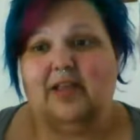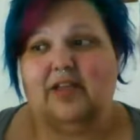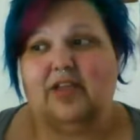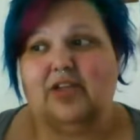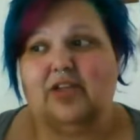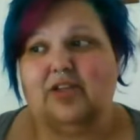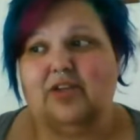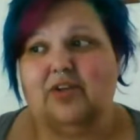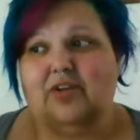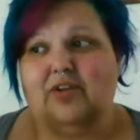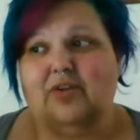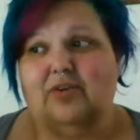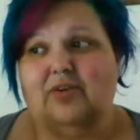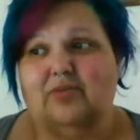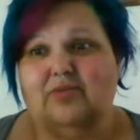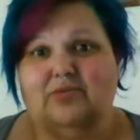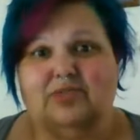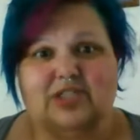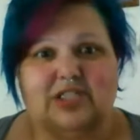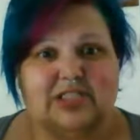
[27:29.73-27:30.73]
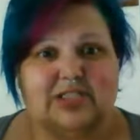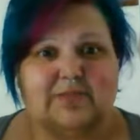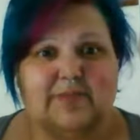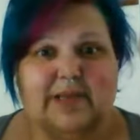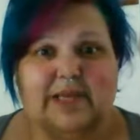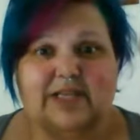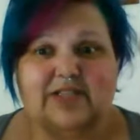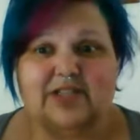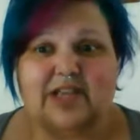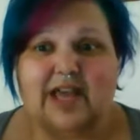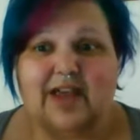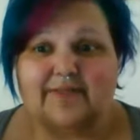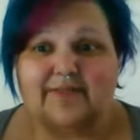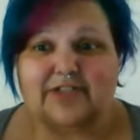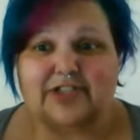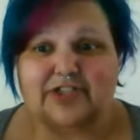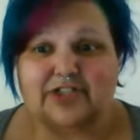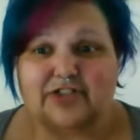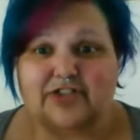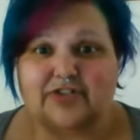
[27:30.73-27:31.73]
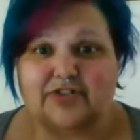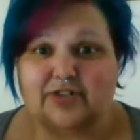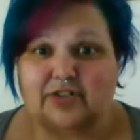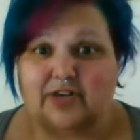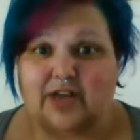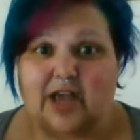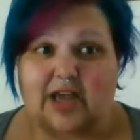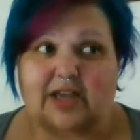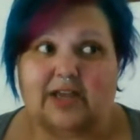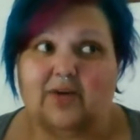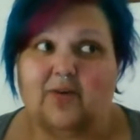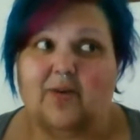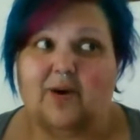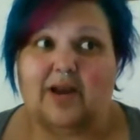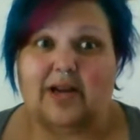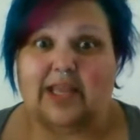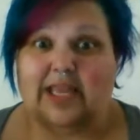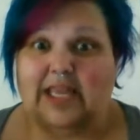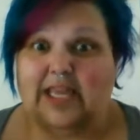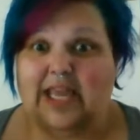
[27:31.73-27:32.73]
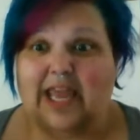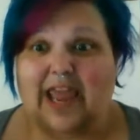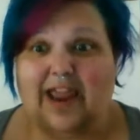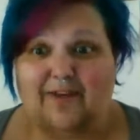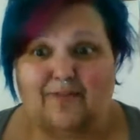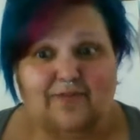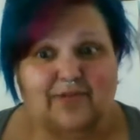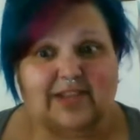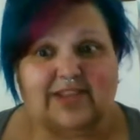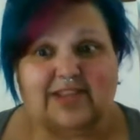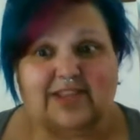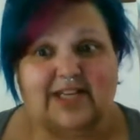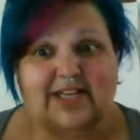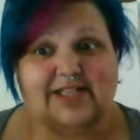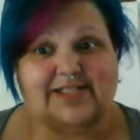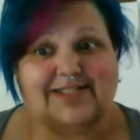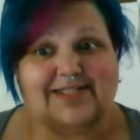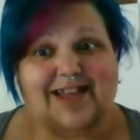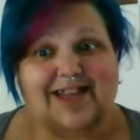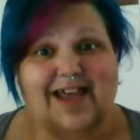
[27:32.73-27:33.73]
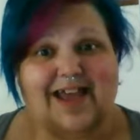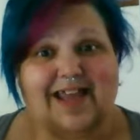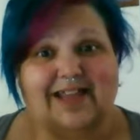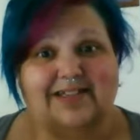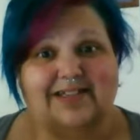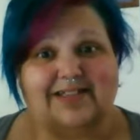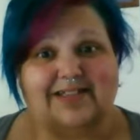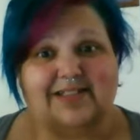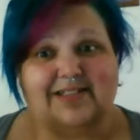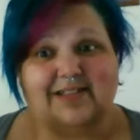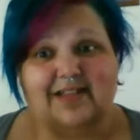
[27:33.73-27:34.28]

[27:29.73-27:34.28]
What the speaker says: you, just because you have the surgery, you're not gonna want to eat everything in sight.